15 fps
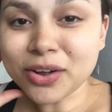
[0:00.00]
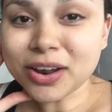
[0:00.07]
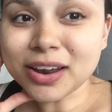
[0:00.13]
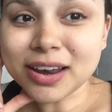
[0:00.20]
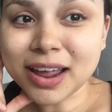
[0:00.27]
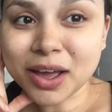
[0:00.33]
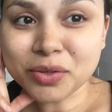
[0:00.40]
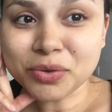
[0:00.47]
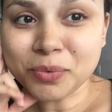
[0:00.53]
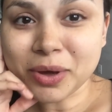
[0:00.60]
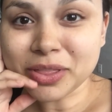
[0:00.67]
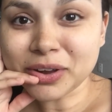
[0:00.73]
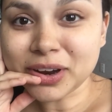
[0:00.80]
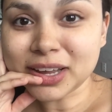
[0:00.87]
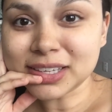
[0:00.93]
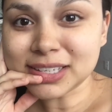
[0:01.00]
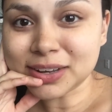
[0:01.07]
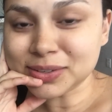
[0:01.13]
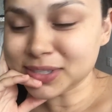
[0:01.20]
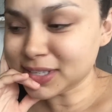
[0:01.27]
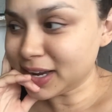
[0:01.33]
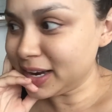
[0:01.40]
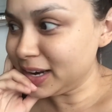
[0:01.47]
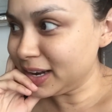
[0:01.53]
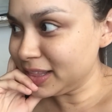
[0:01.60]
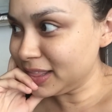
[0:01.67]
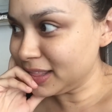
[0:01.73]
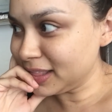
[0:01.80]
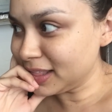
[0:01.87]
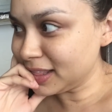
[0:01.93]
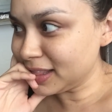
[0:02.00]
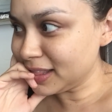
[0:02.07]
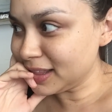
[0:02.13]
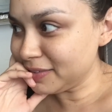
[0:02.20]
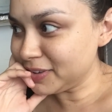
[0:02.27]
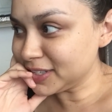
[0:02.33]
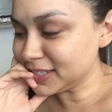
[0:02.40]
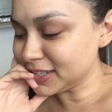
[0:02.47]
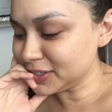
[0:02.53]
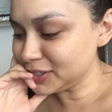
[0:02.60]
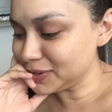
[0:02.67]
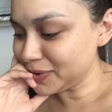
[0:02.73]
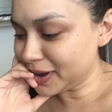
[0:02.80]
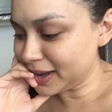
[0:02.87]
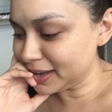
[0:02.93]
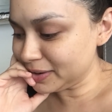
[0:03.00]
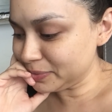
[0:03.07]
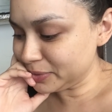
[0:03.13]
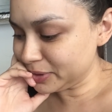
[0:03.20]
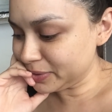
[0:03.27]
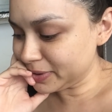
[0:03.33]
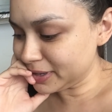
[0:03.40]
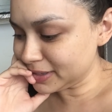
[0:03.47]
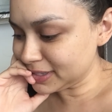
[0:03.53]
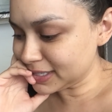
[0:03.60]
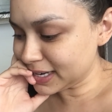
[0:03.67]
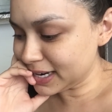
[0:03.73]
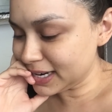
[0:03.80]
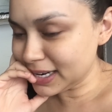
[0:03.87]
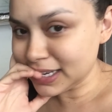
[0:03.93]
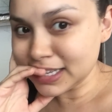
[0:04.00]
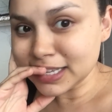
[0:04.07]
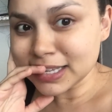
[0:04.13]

on how the weather is outside. If it's not too hot, we'll go outside.